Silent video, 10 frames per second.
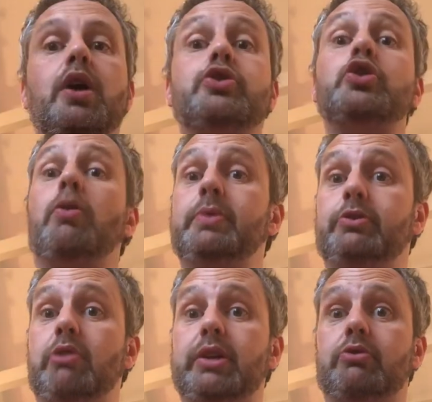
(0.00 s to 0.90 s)
Thomas
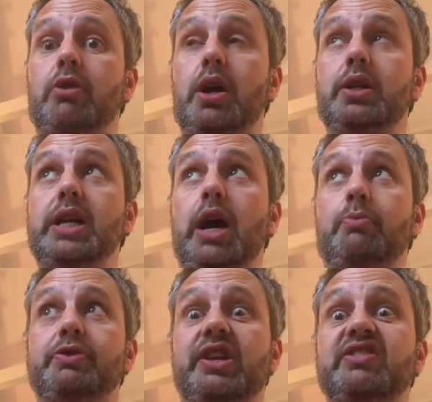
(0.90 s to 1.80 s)
Gradgrind now
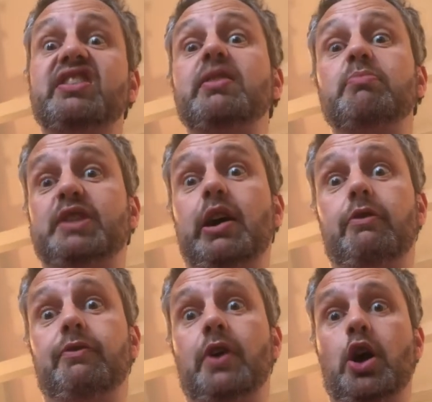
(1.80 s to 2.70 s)
presented
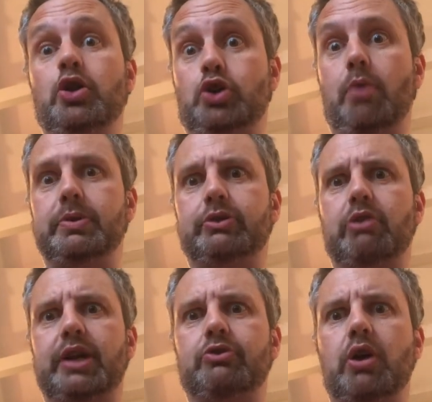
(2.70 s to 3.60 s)
himself, Thomas
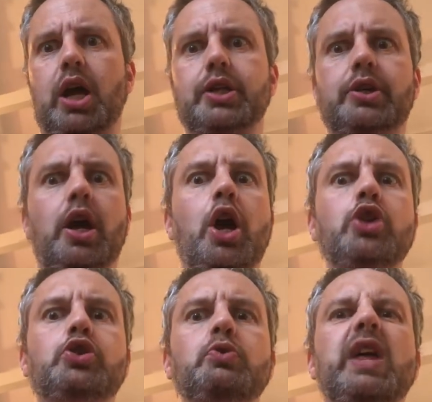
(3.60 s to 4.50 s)
Gradgrind,
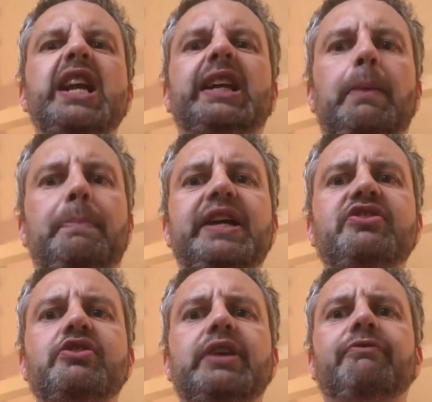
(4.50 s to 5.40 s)
to the little
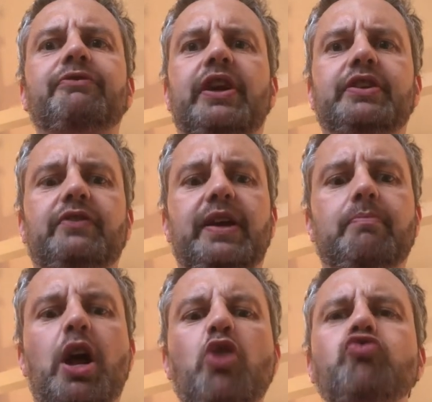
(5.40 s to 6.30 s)
pitchers in front of him,
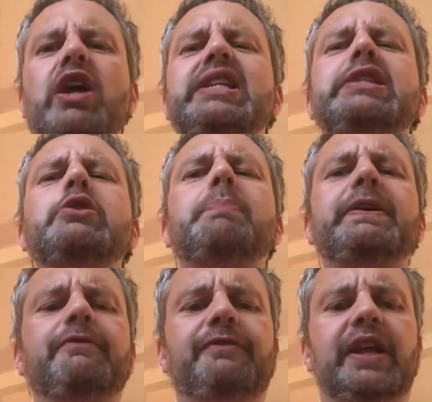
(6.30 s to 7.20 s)
ready to be
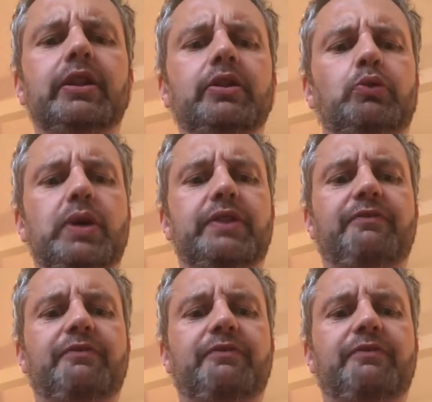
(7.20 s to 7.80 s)
filled with